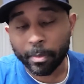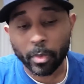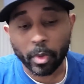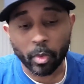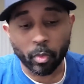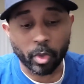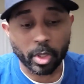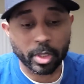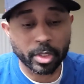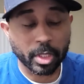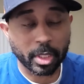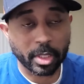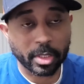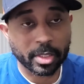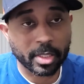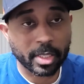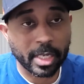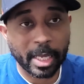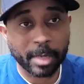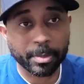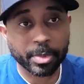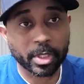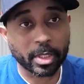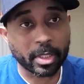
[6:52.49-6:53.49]
And once it
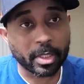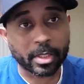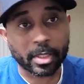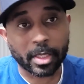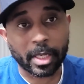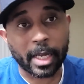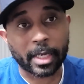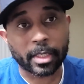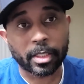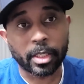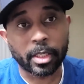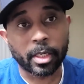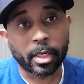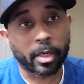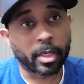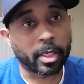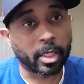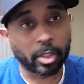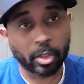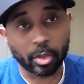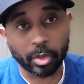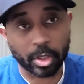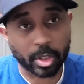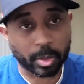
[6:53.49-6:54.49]
snaps, it's locked in there, and
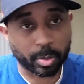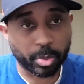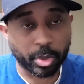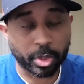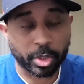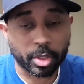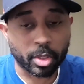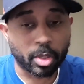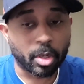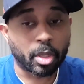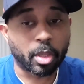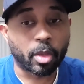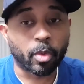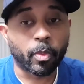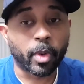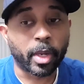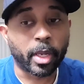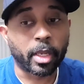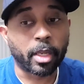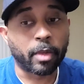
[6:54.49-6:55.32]
then you just push it all the way.